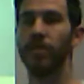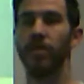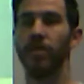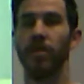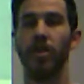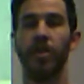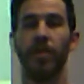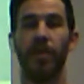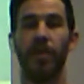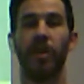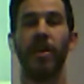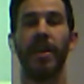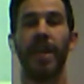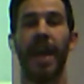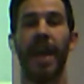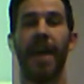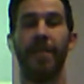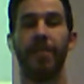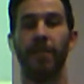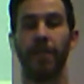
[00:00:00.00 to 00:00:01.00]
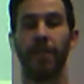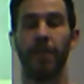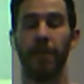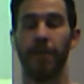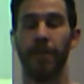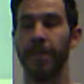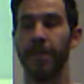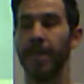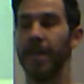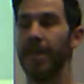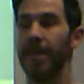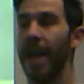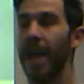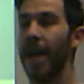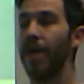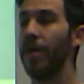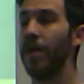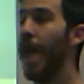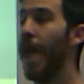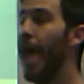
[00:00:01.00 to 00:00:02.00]
so you've already have your feet
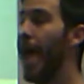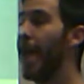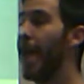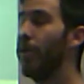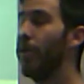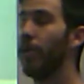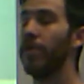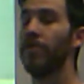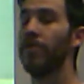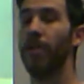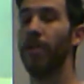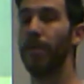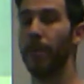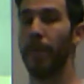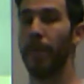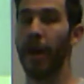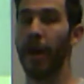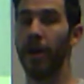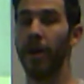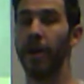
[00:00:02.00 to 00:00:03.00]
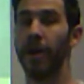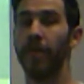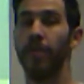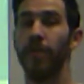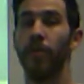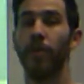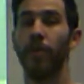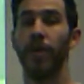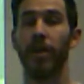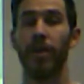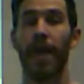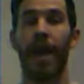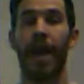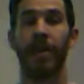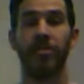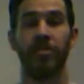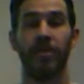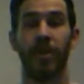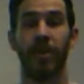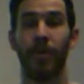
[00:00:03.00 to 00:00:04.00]
down and you can start preparing for when you're
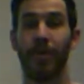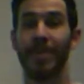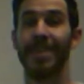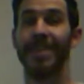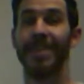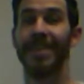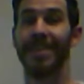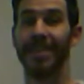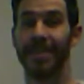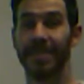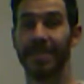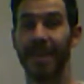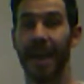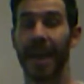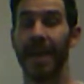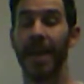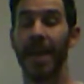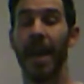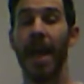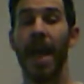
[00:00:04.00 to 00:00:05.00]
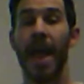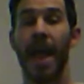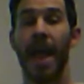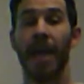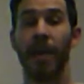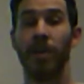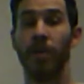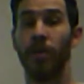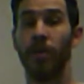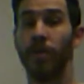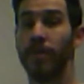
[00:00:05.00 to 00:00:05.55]
actually going to meet the site and use